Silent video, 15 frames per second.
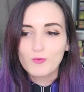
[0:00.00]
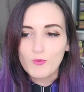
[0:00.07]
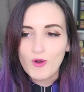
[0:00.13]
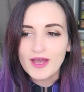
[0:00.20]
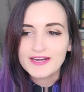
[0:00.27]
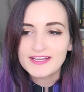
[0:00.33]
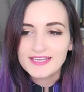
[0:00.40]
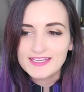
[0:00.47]

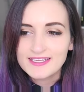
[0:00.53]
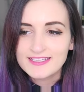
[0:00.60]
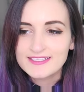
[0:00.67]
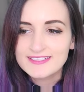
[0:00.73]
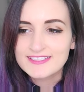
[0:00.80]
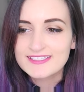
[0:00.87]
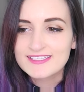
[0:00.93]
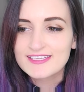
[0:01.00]
What
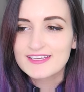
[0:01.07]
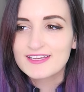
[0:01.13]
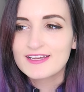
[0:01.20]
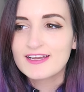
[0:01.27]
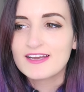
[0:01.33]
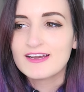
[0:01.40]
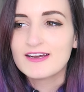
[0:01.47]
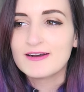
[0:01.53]
is
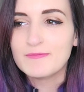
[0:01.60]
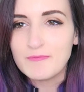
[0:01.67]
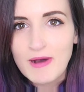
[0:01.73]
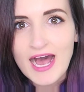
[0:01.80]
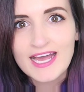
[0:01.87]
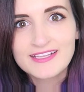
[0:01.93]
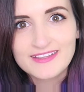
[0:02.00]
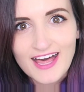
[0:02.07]

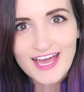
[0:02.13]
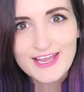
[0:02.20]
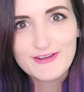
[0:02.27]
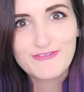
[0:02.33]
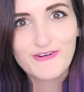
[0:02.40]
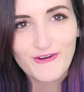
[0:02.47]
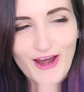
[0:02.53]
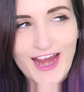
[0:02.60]
my
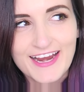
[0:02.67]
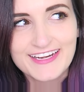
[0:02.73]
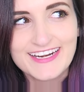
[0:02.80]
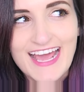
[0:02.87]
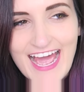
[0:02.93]
life right